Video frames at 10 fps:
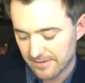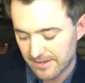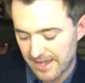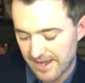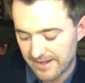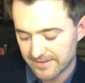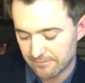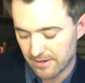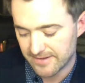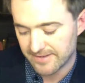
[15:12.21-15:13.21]
and it's
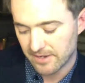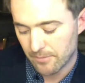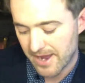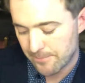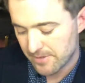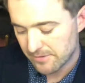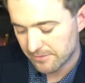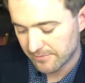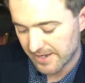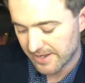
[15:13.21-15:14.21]
writing away
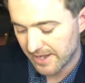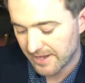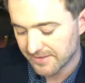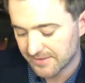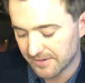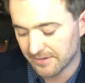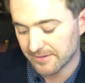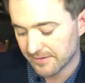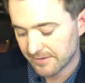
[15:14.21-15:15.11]
beautifully in an instant.